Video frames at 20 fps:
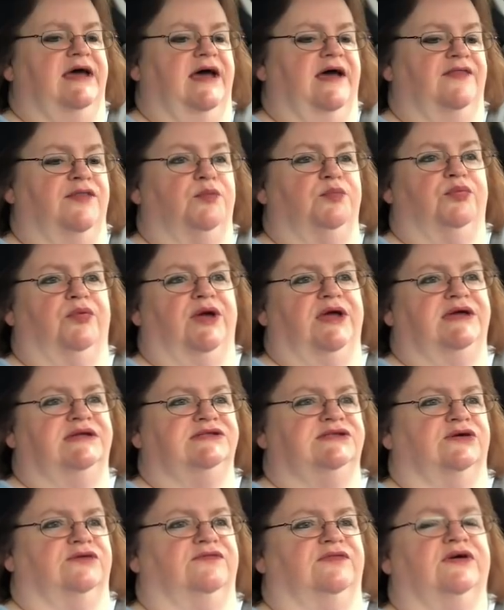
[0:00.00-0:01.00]
And the
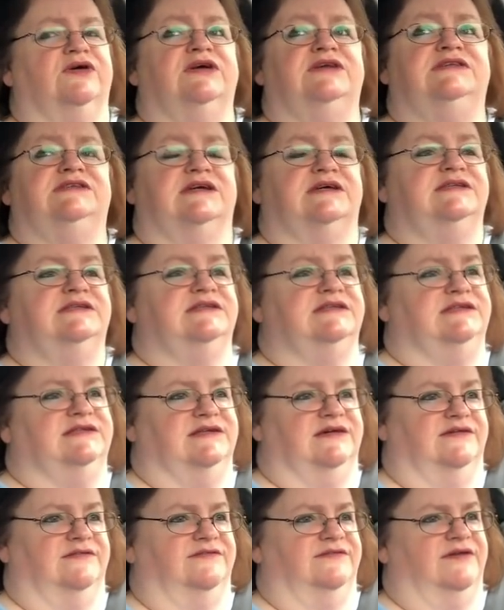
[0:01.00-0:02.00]
brakes are very
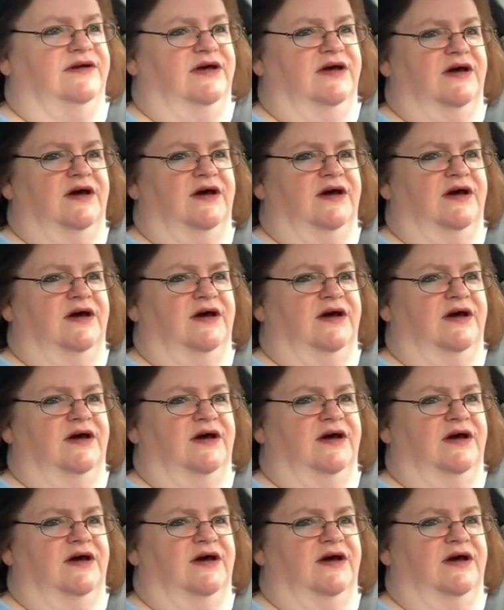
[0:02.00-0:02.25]
sensitive.